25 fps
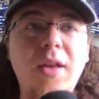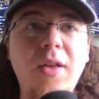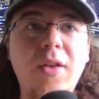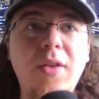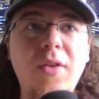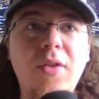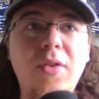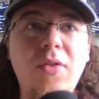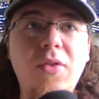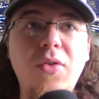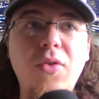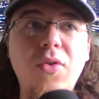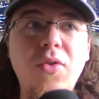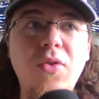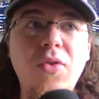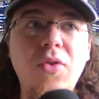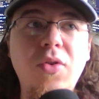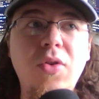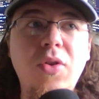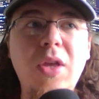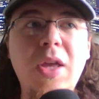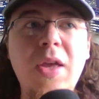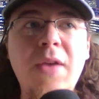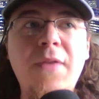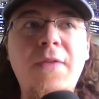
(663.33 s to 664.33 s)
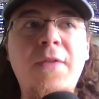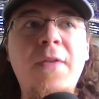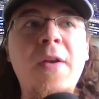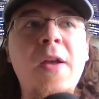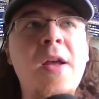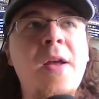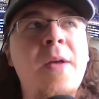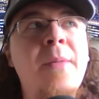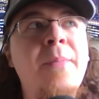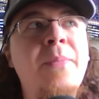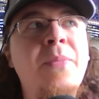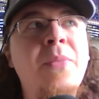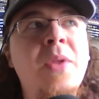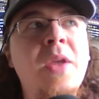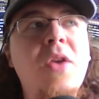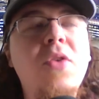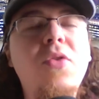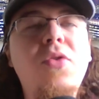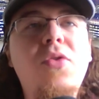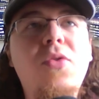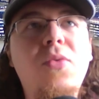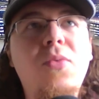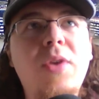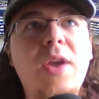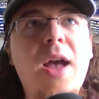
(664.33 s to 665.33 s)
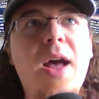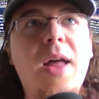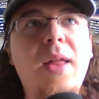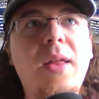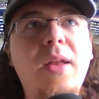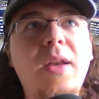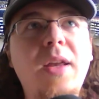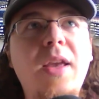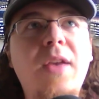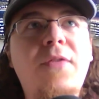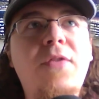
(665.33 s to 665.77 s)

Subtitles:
is, here's the reality.